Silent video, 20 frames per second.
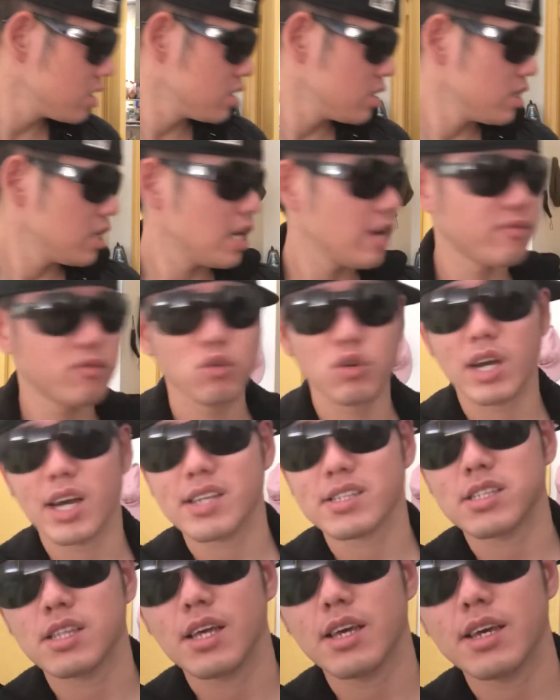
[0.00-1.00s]
If you guys
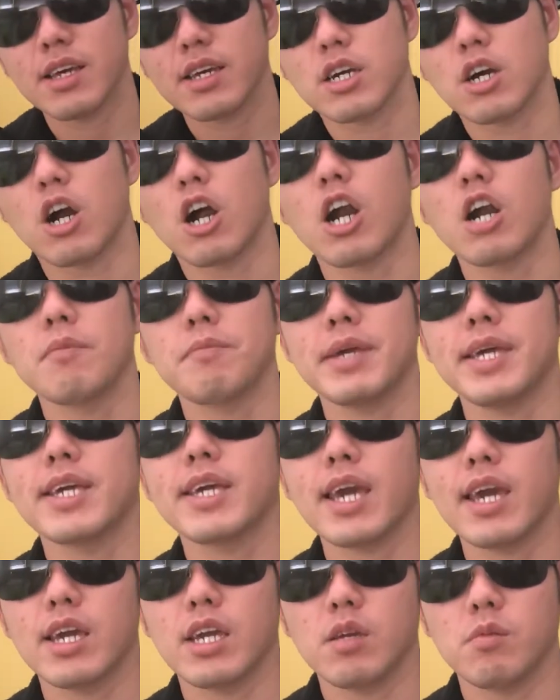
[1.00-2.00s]
like army
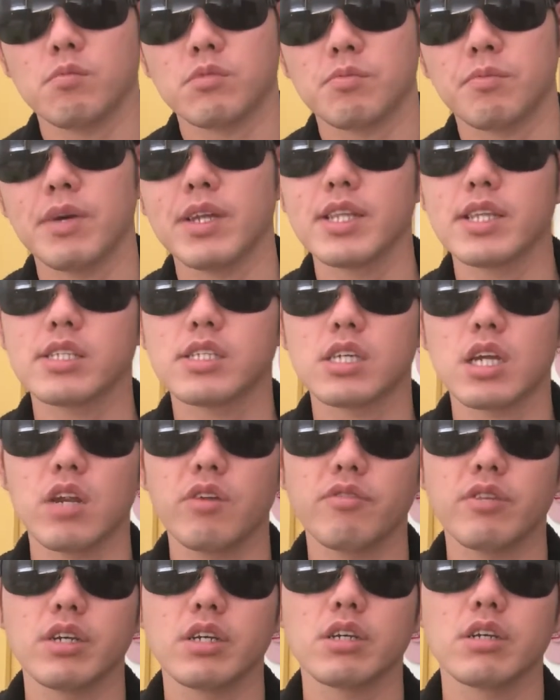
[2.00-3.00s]
games,
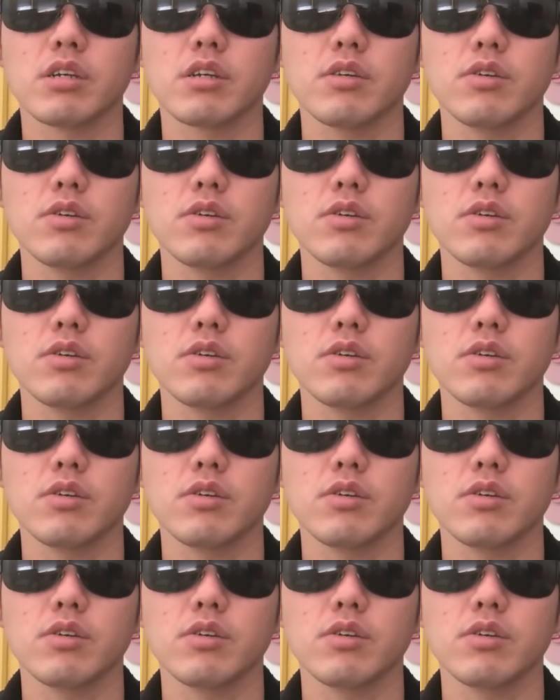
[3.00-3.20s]
military,